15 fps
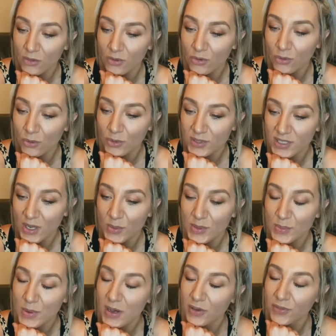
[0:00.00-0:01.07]
also as
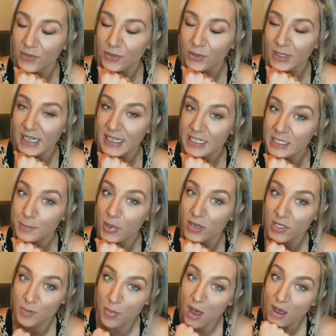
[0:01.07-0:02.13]
well, for ladies
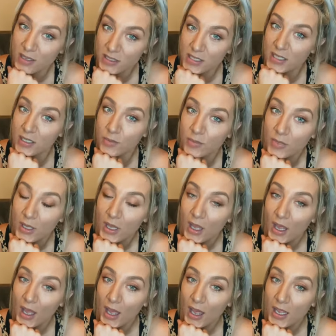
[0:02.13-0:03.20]
postpartum,
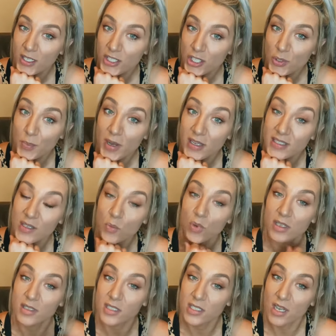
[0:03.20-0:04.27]
two birds in
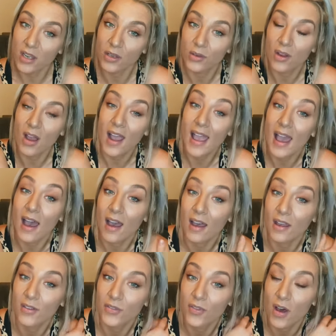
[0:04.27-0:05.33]
one stone. I
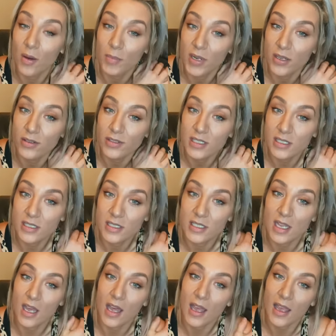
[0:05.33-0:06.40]
have uploaded
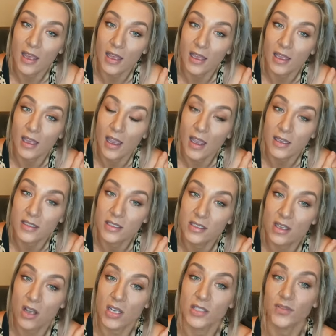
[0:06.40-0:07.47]
a
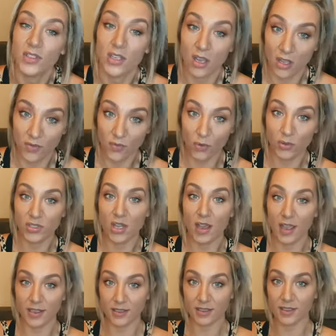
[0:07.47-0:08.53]
exercise video for
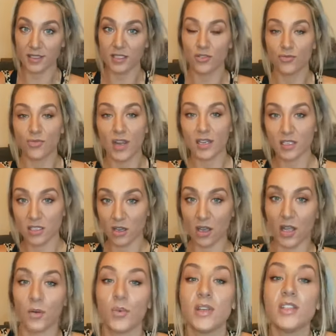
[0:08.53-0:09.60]
diastasis recti,
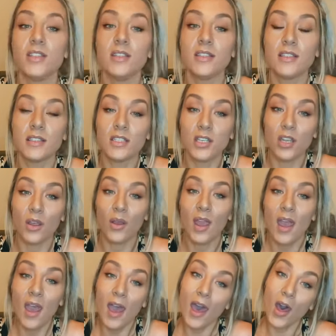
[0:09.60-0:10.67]
which is to
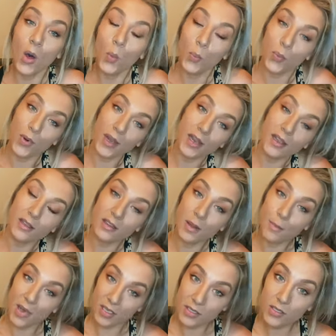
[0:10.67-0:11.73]
help bring the
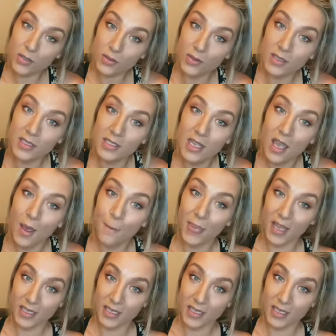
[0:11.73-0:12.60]
muscles back